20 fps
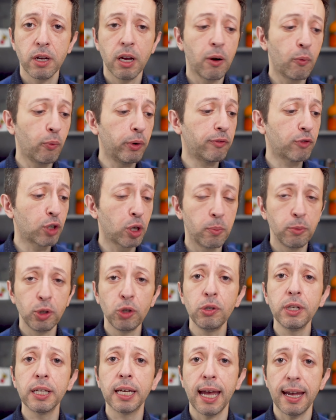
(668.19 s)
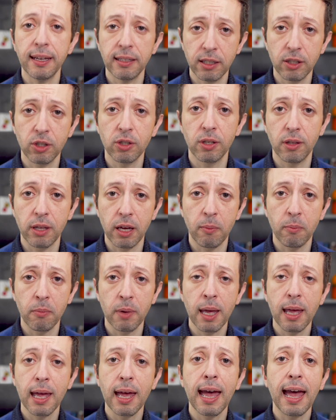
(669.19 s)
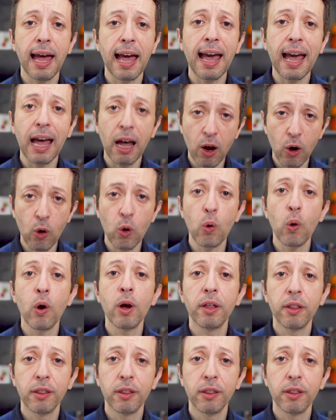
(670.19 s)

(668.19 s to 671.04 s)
and we've communicated to them how